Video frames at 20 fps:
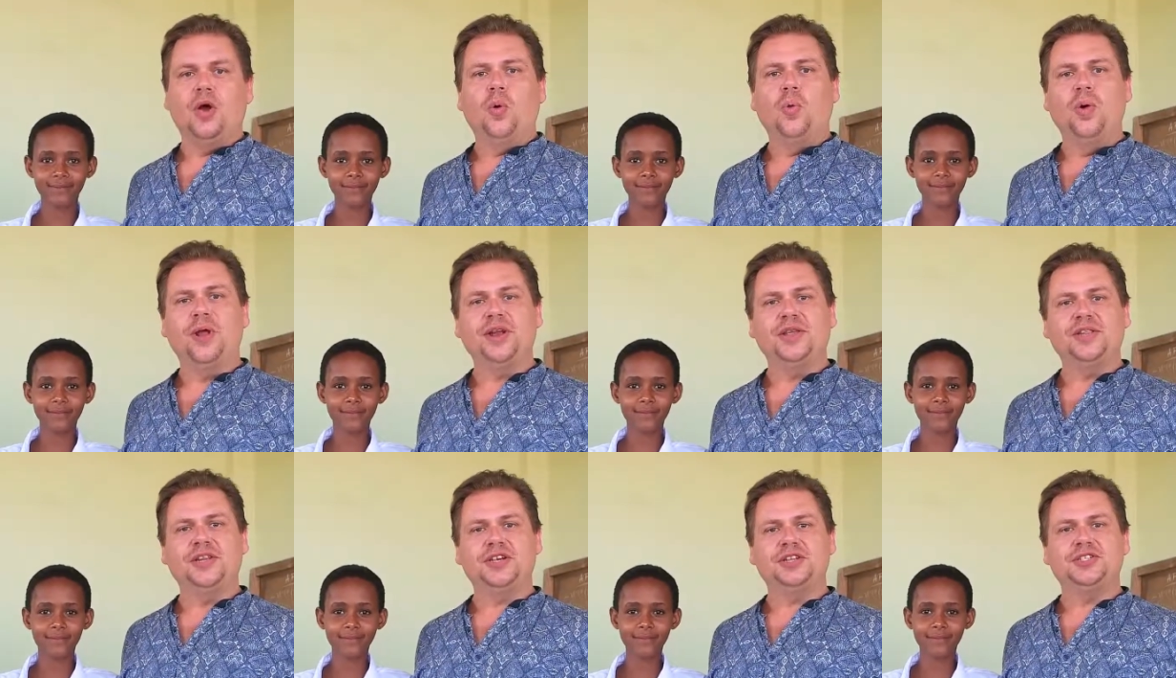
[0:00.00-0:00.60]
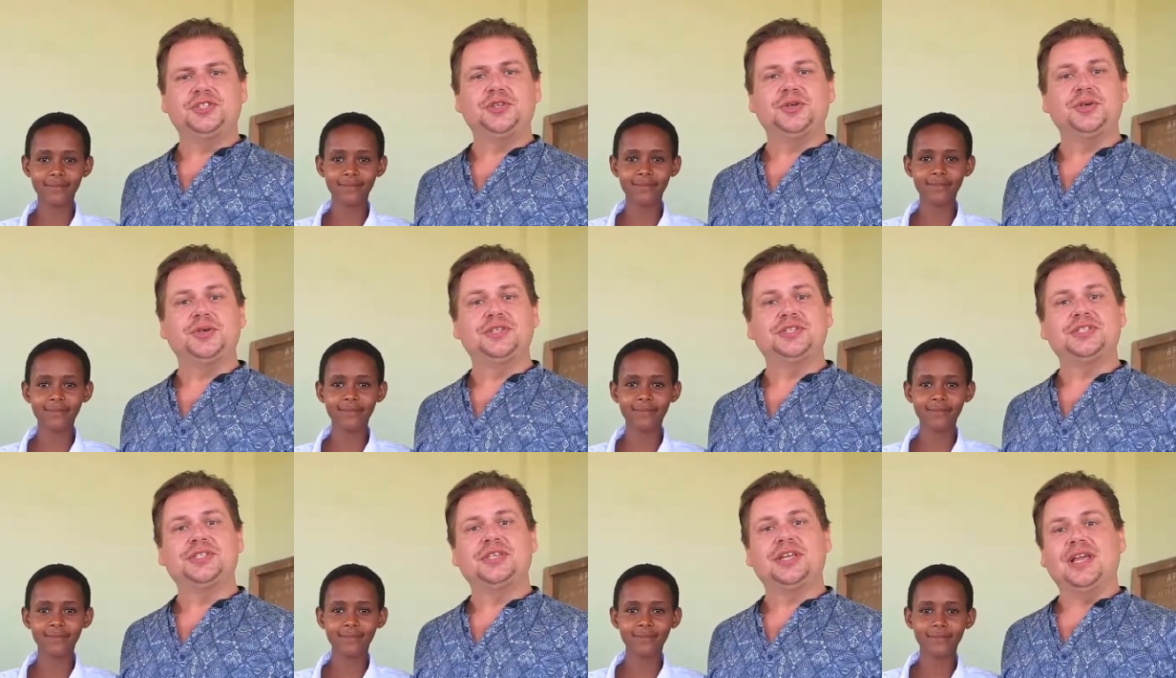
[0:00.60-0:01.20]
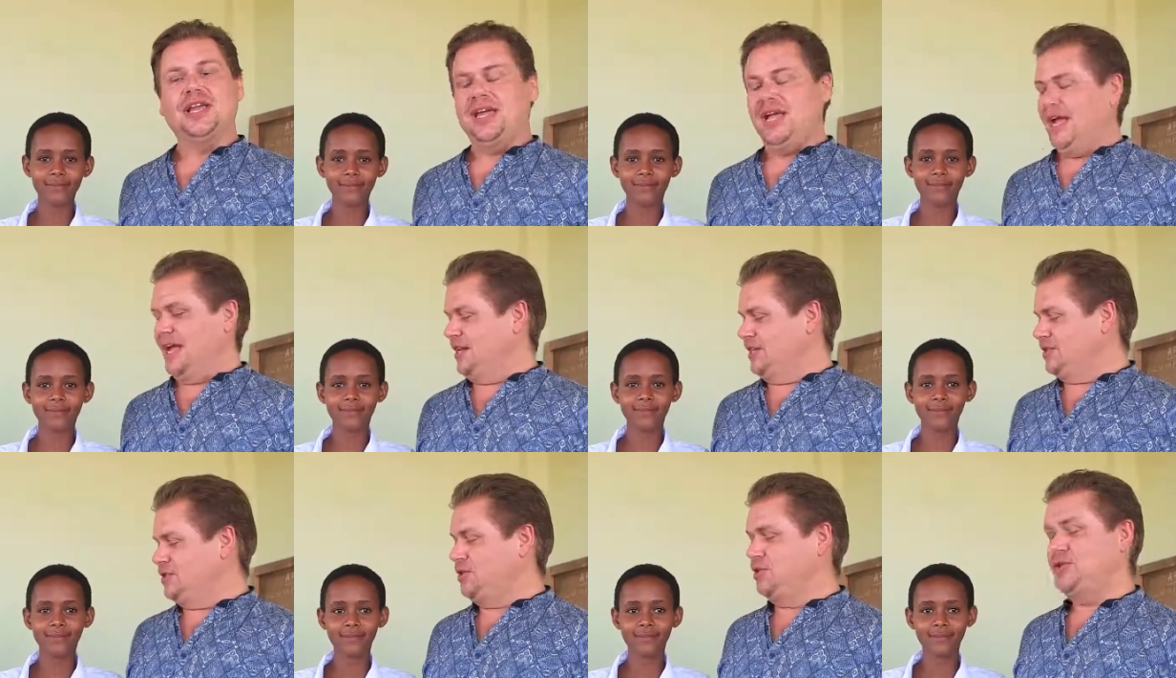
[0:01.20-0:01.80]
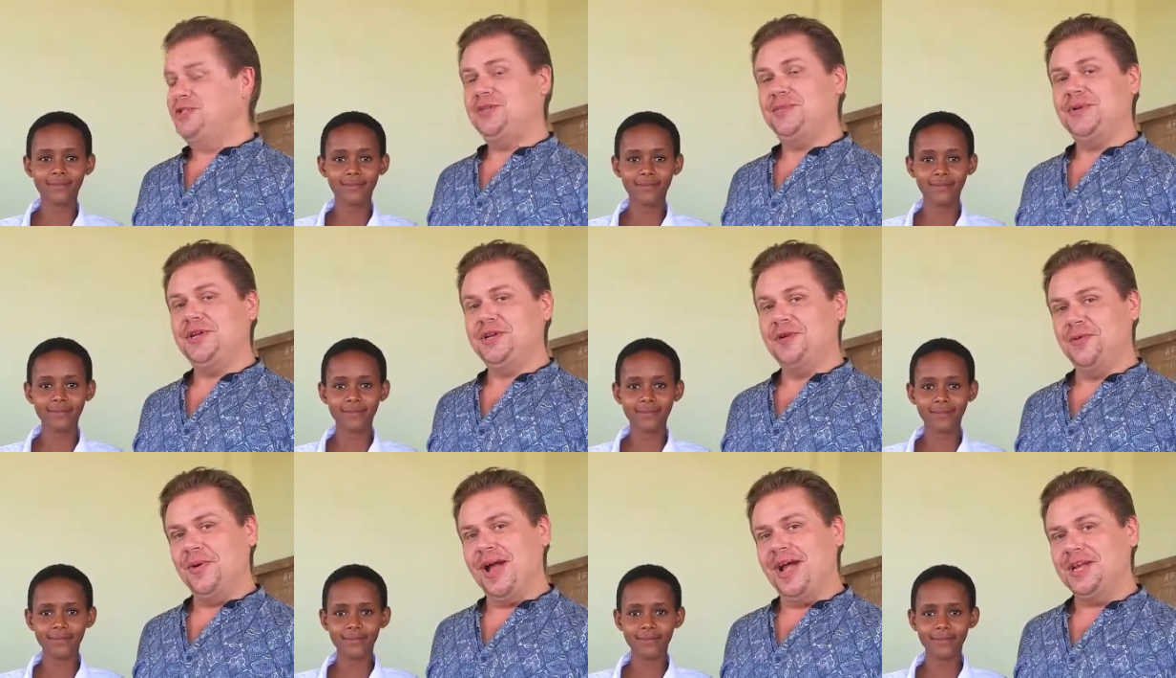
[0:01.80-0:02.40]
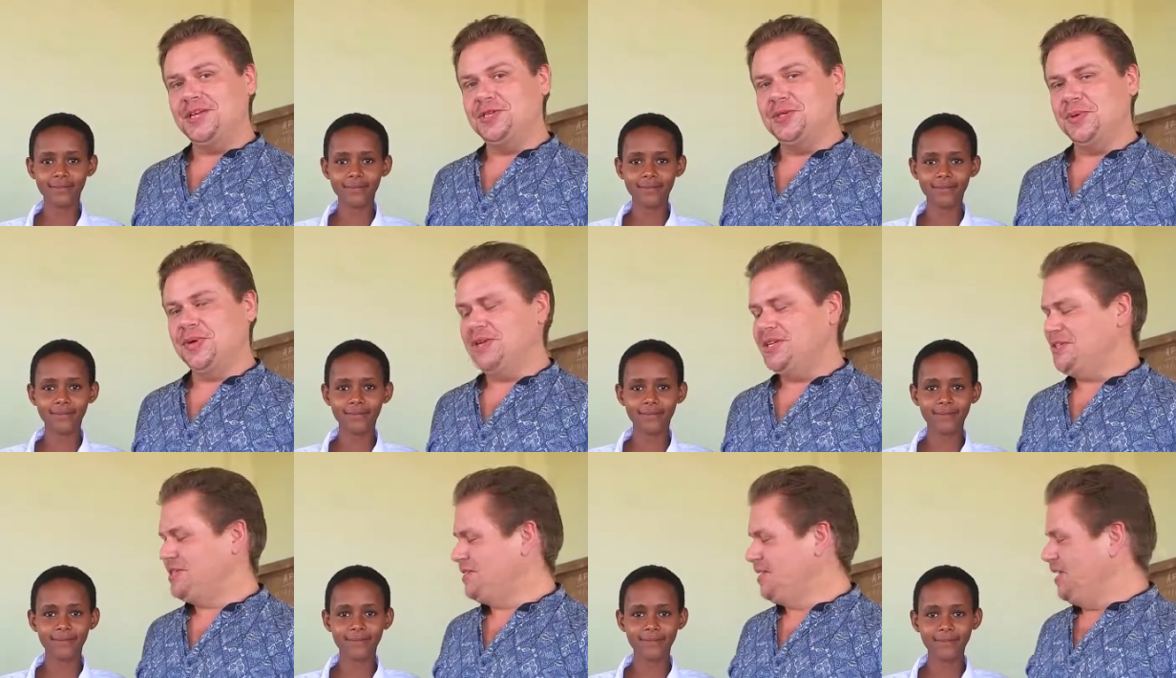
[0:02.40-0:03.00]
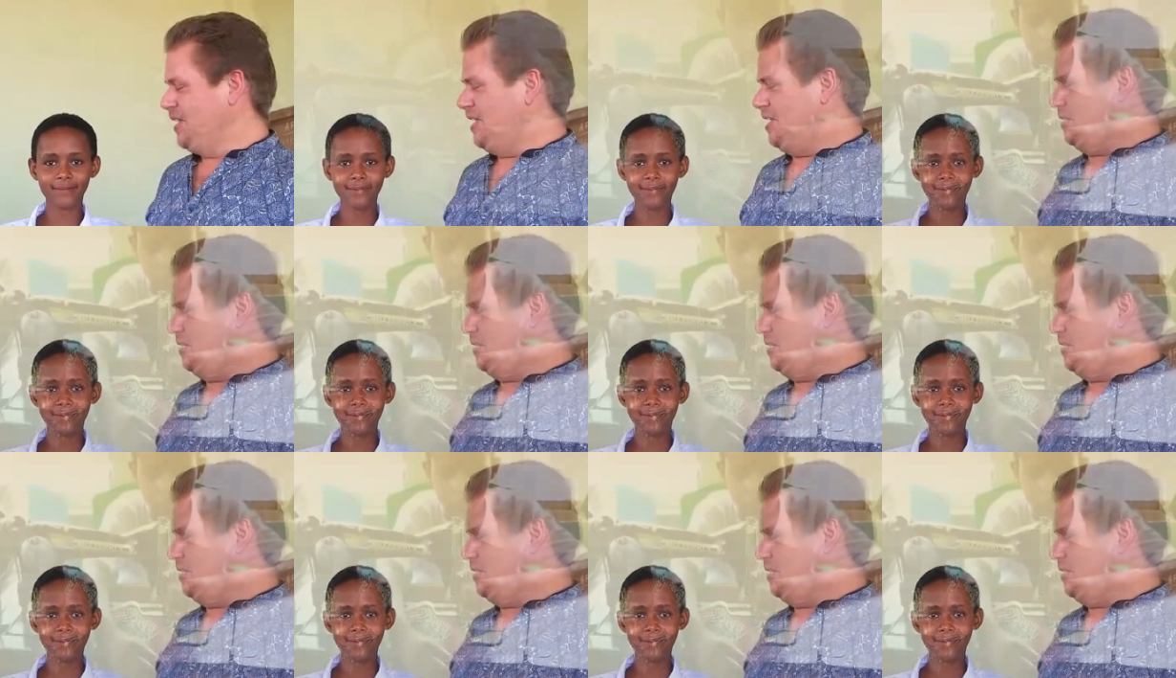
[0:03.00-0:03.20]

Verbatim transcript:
Speaker 1: One of their students, and soon-to-be graduates,